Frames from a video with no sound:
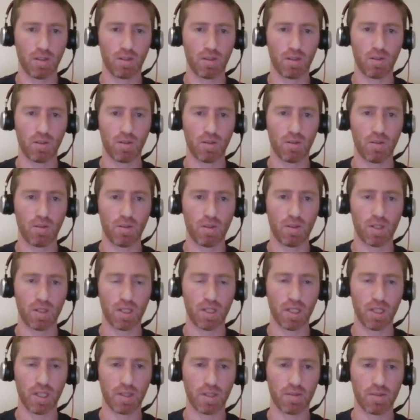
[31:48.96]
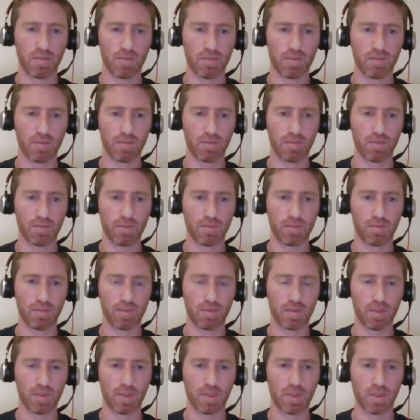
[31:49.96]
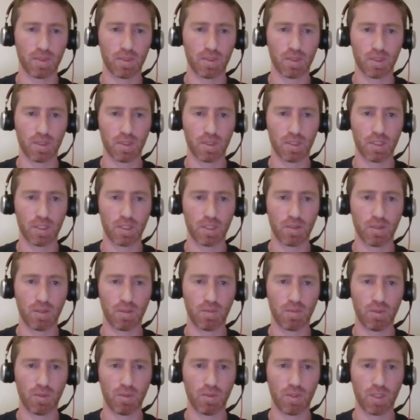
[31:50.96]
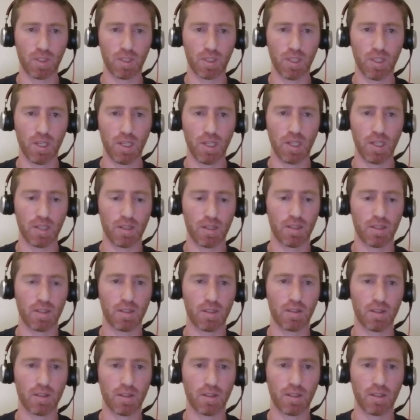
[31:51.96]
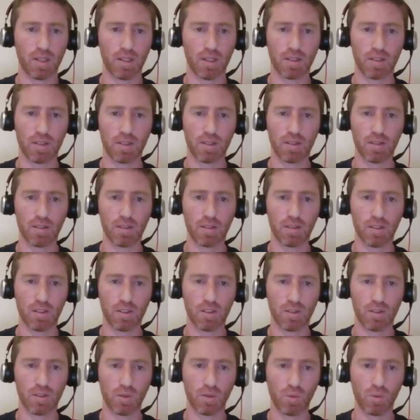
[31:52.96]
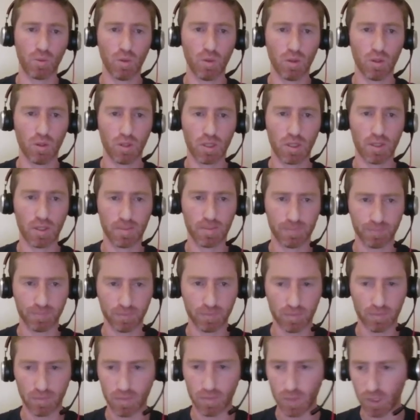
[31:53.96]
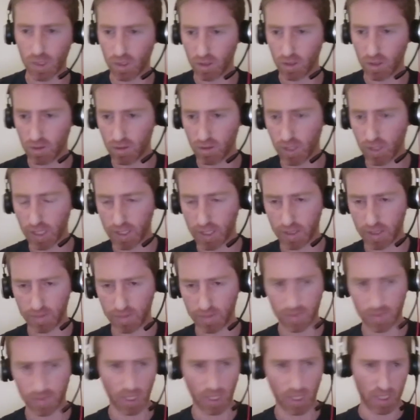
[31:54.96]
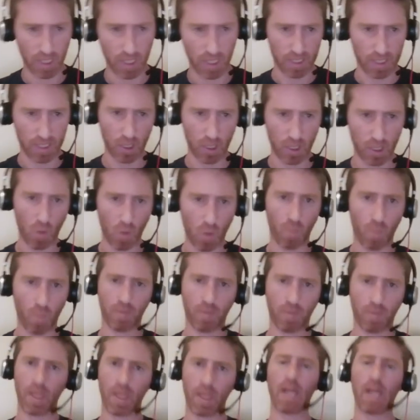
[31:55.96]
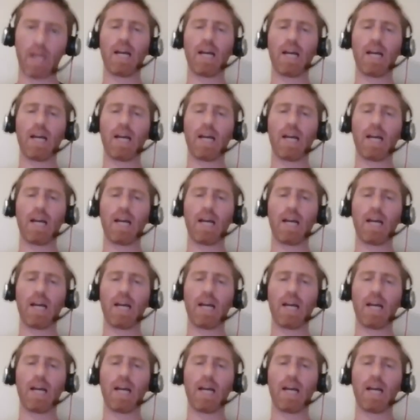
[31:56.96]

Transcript: Okay. So I'm doing that, and things should work. Great. So I